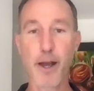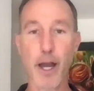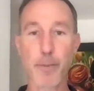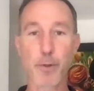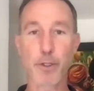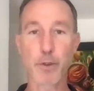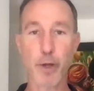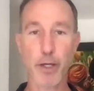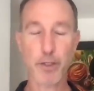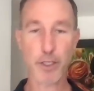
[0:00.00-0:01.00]
I'm going to
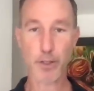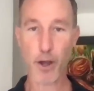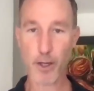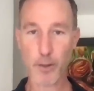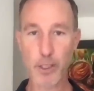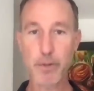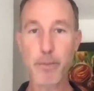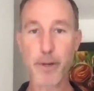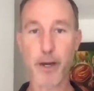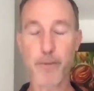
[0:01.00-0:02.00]
actually talk a little bit
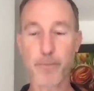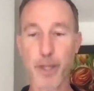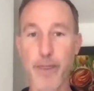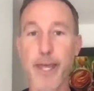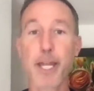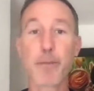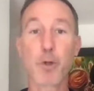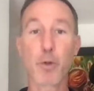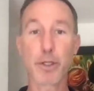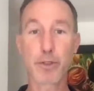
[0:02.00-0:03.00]
about it, then I'm
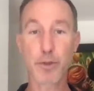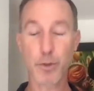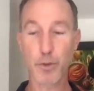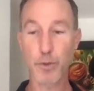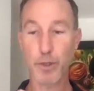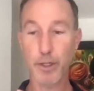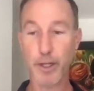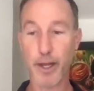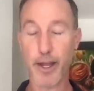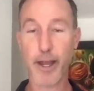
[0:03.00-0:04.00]
going to
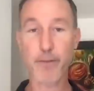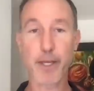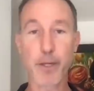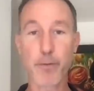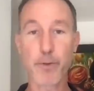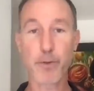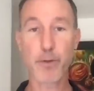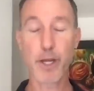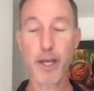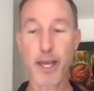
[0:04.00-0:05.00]
uh, have the interview,
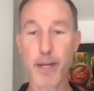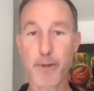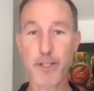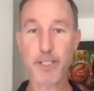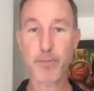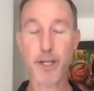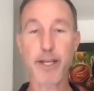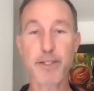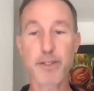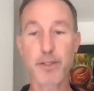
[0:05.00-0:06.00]
and I'm going to
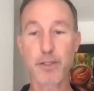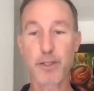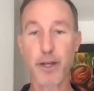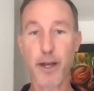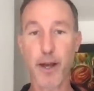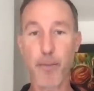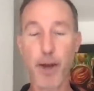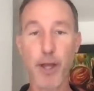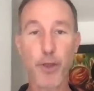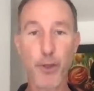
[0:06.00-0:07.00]
splice uh,
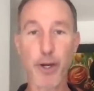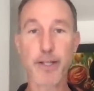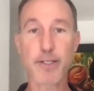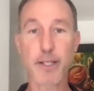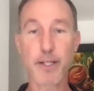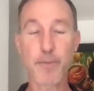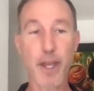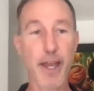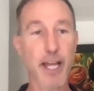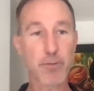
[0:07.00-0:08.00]
my thoughts in
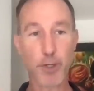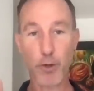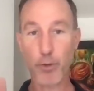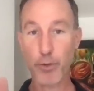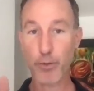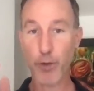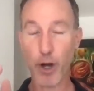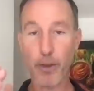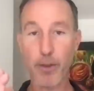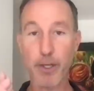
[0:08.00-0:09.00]
as we go through
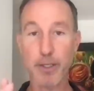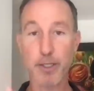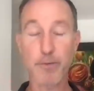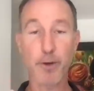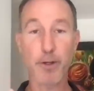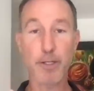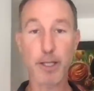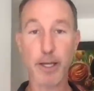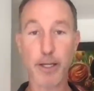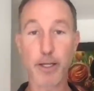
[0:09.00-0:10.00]
all the things as far as
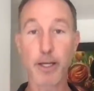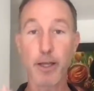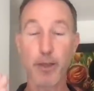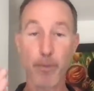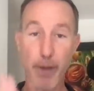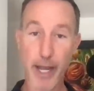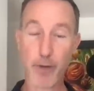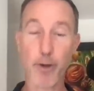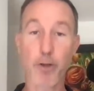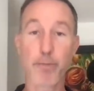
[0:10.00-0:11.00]
like the
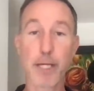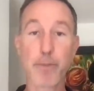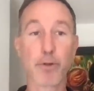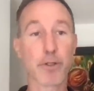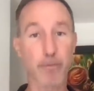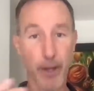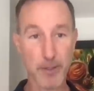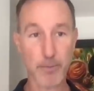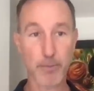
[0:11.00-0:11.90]
background of the people, invest in